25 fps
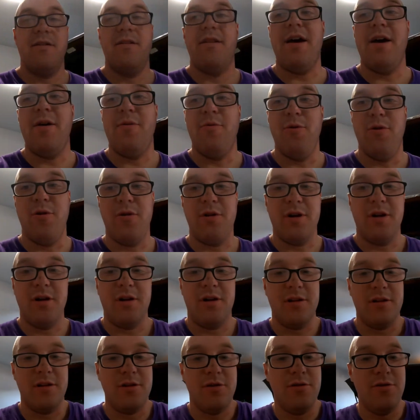that will
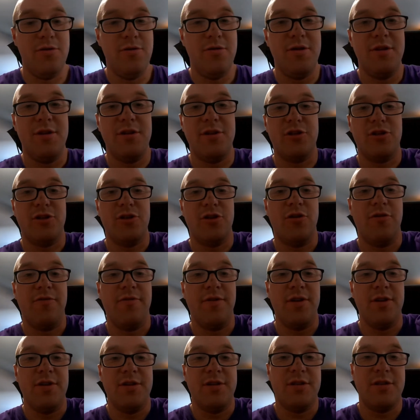conclude the
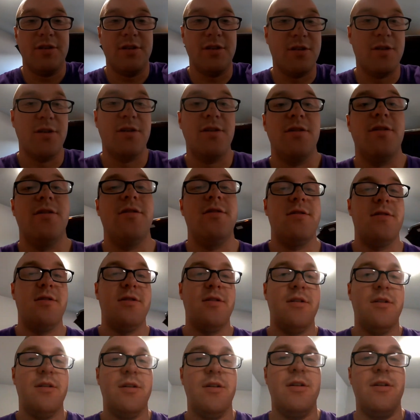service
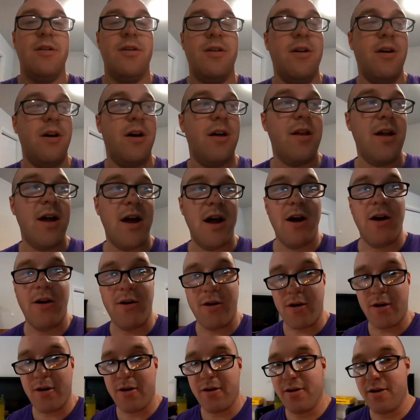on
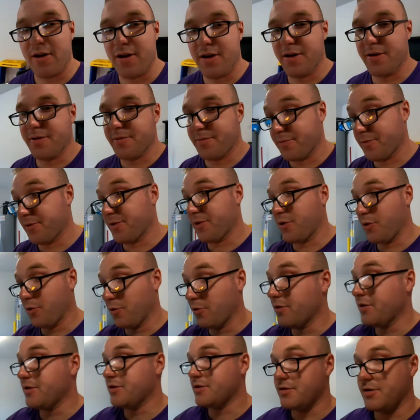our the
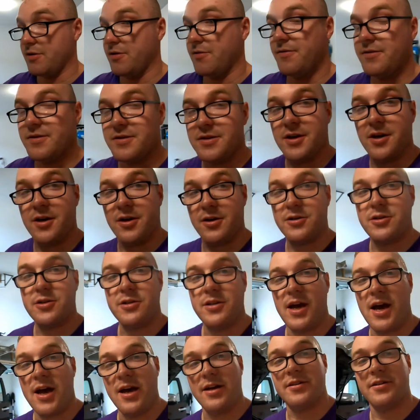coolant service on our
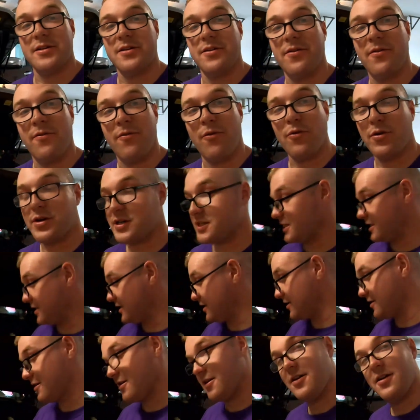
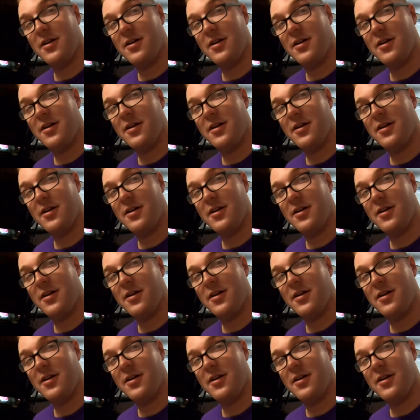2014